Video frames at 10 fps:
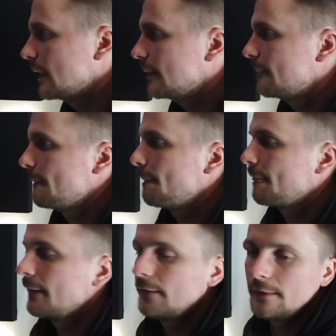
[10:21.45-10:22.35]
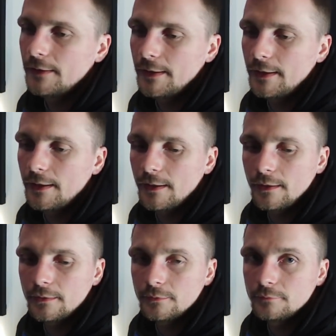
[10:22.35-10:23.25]
in
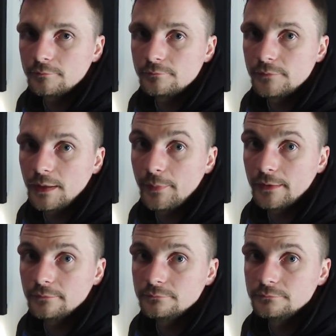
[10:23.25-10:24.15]
a bit.